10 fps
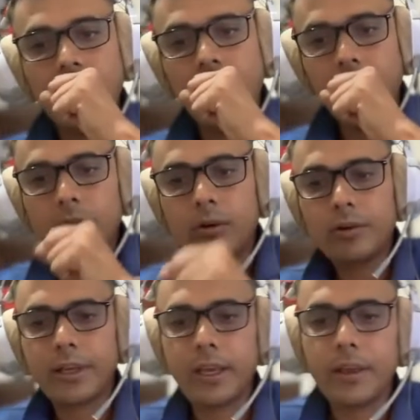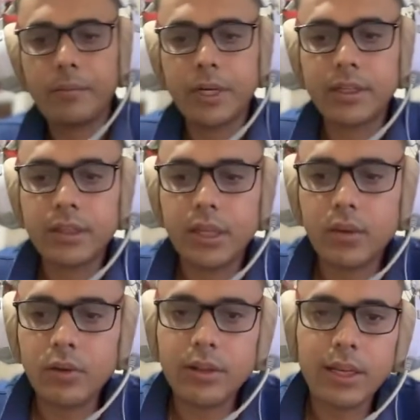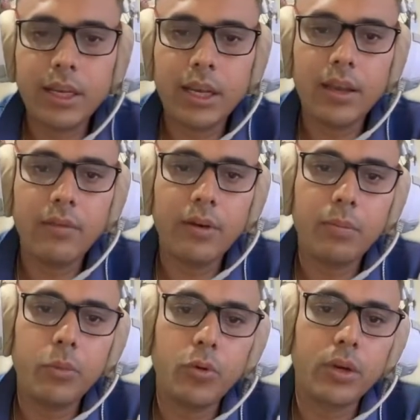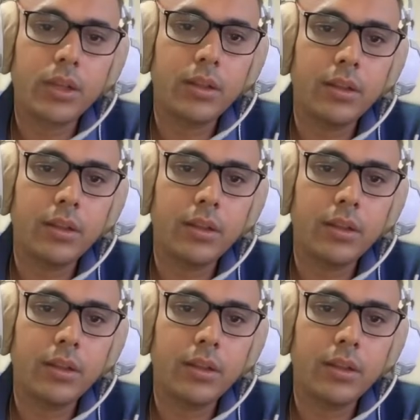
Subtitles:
Okay, but the thing was like I have up over